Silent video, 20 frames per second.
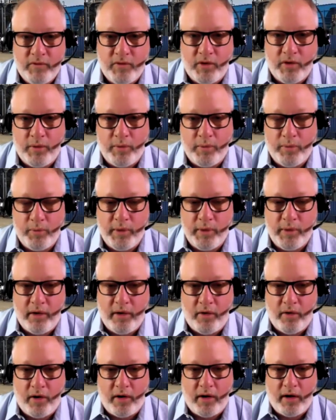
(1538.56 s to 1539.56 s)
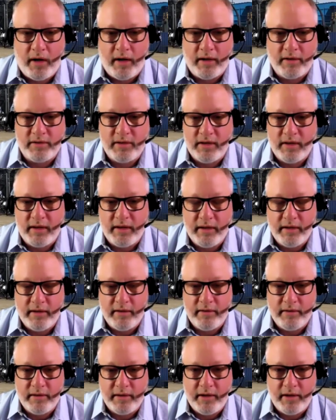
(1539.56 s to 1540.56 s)
So we are actually
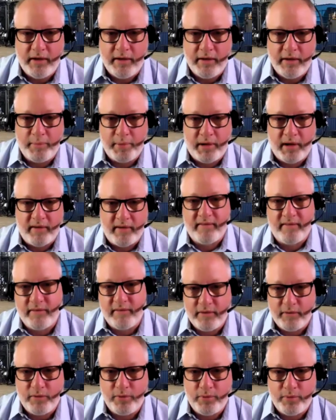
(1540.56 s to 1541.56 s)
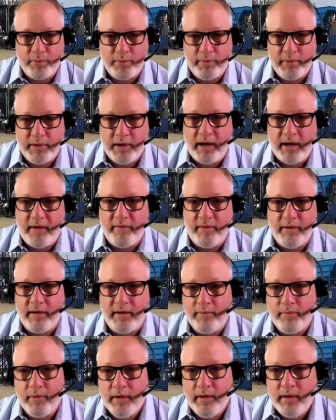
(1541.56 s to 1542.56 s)
in the process of
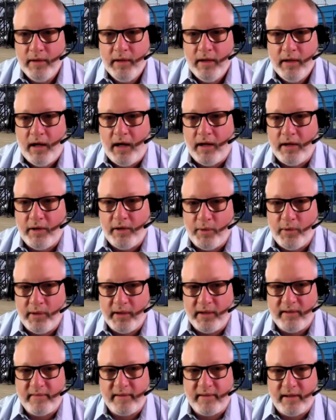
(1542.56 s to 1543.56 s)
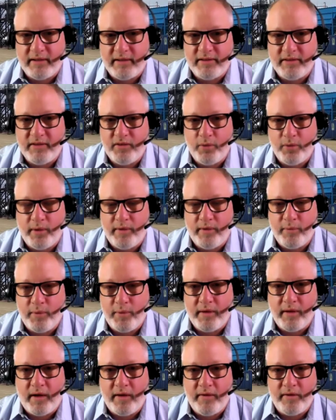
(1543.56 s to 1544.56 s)
having ongoing discussions
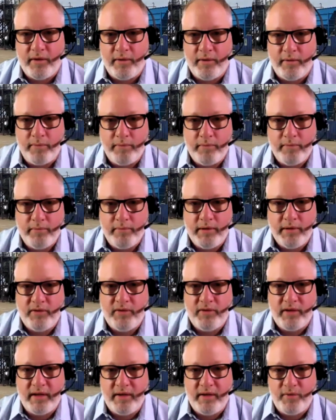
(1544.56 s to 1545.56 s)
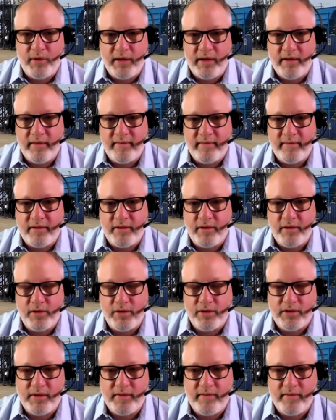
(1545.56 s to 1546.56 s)
with other significant
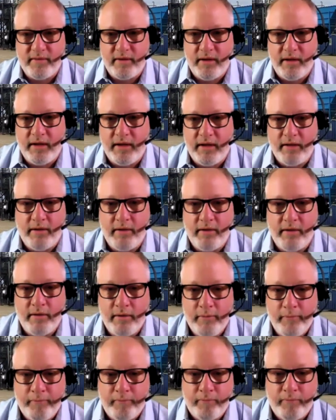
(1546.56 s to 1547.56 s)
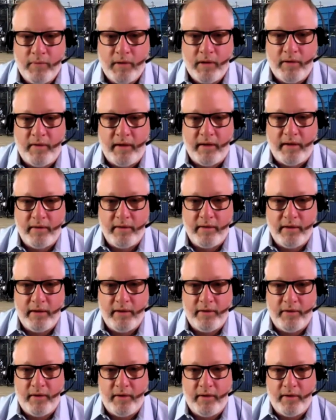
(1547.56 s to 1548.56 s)
institutions, and they
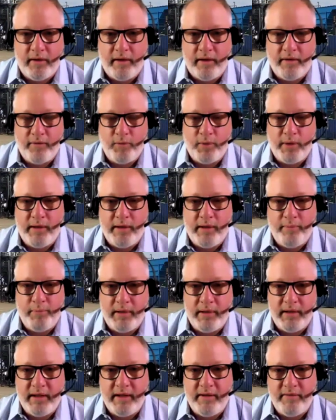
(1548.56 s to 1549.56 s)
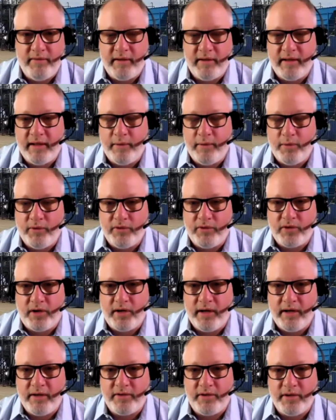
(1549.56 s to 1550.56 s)
we believe that they will
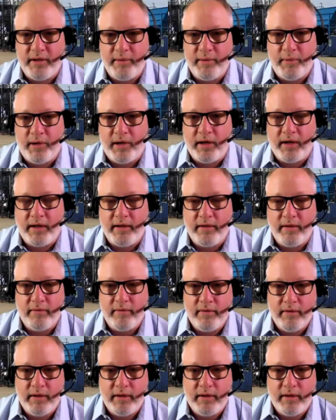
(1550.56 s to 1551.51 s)
start entering the market